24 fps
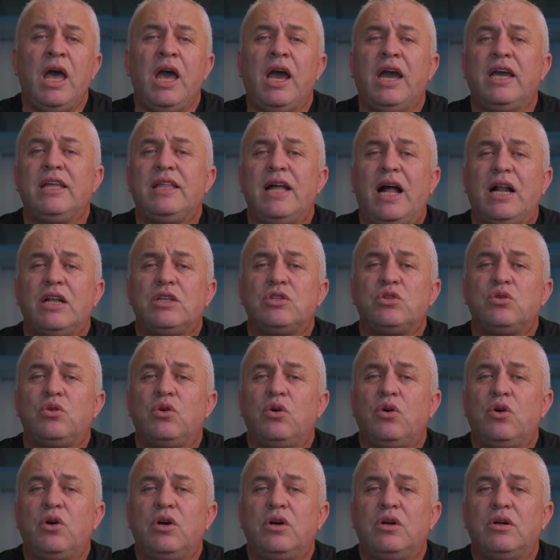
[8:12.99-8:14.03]
It
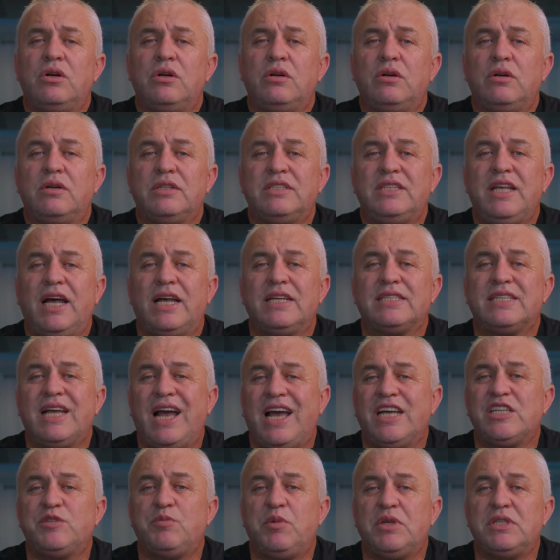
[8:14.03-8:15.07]
also does
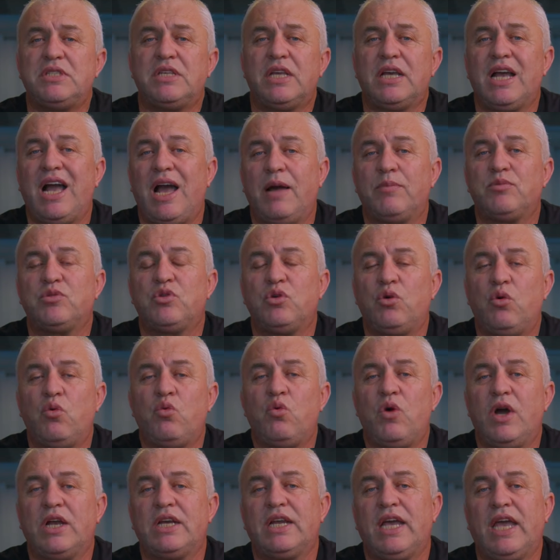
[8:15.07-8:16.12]
high-speed sync up to
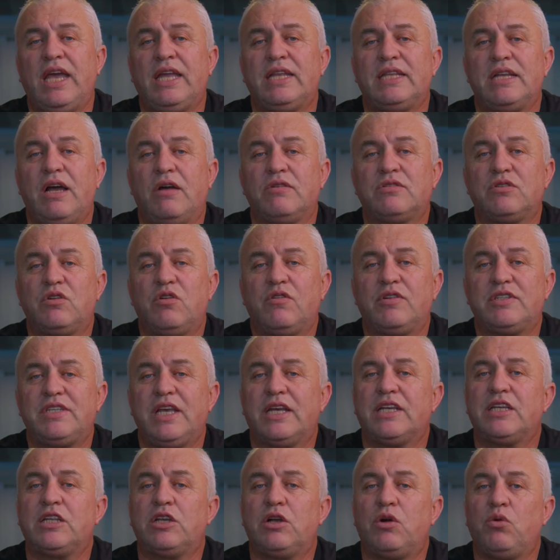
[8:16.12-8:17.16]
1/8000 of a
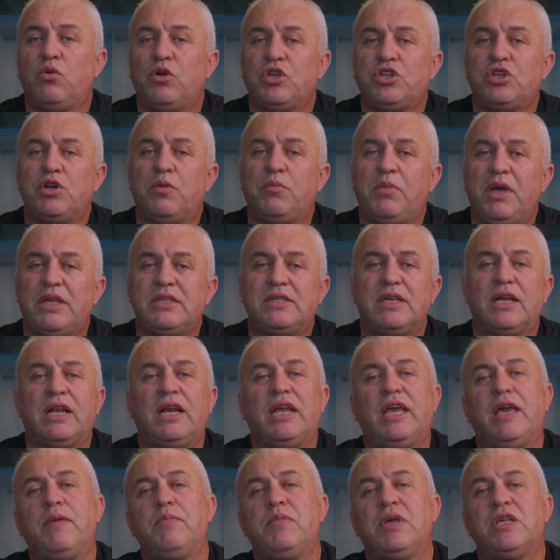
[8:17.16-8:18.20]
second, which
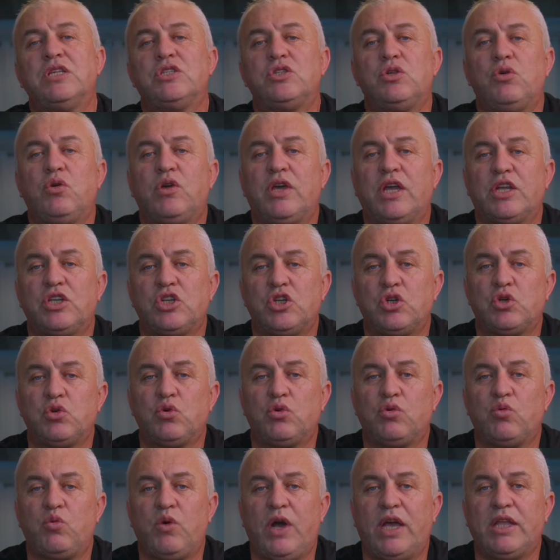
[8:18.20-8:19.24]
basically means you can
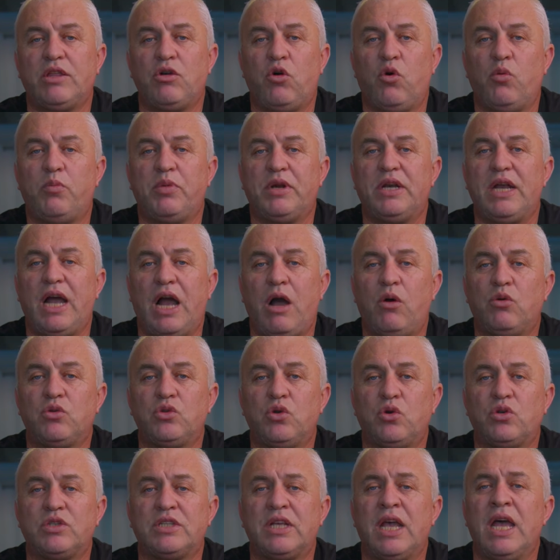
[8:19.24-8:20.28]
shoot wide open
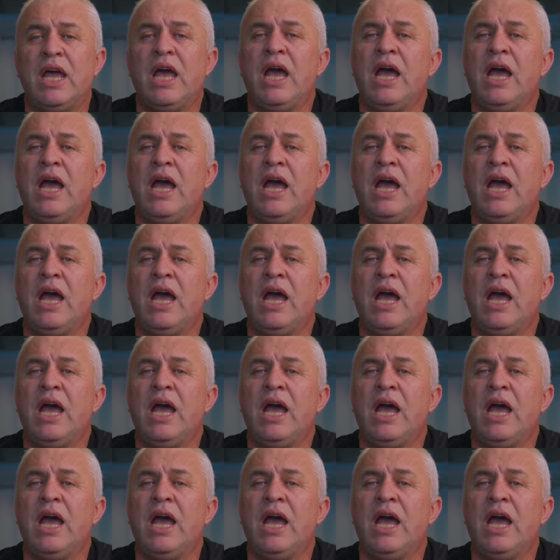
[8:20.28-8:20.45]
outdoors